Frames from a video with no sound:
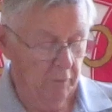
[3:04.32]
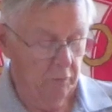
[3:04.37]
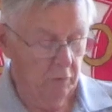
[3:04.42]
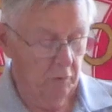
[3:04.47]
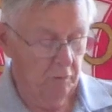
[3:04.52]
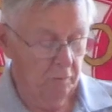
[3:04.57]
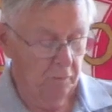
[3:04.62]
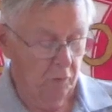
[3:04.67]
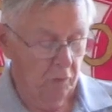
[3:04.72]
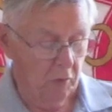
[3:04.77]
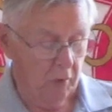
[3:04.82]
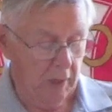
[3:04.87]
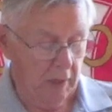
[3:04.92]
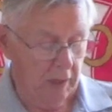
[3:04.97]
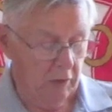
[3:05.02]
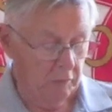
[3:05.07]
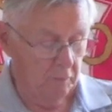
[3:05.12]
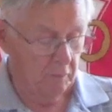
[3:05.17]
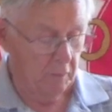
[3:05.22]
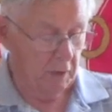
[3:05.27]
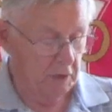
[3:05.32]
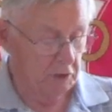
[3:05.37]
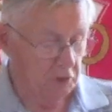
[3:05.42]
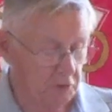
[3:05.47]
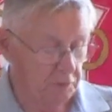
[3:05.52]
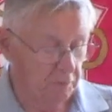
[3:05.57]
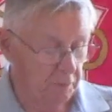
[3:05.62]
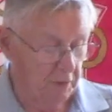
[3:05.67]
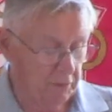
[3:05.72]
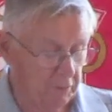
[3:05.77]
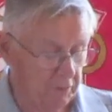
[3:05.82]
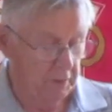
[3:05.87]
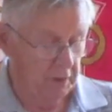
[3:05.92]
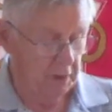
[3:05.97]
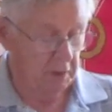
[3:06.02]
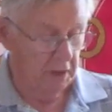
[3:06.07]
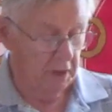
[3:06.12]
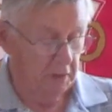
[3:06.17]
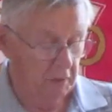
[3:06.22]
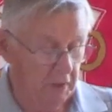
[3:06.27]
I will pour out my
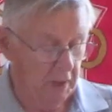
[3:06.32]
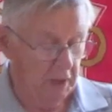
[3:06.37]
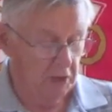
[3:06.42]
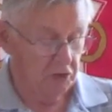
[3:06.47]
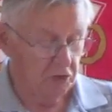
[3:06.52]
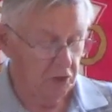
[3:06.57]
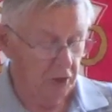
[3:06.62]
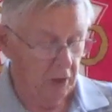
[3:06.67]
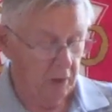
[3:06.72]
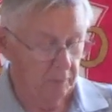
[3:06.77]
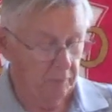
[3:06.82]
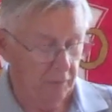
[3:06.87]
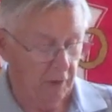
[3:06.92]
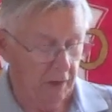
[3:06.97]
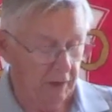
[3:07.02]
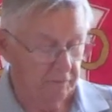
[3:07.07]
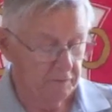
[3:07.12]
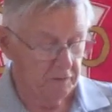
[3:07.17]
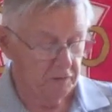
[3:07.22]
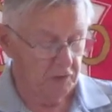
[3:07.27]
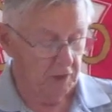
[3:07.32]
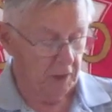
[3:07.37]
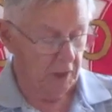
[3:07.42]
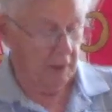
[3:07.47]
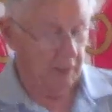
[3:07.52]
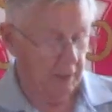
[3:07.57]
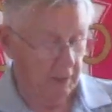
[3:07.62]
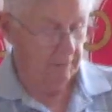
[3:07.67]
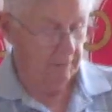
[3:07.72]
Spirit, and they shall prophesy.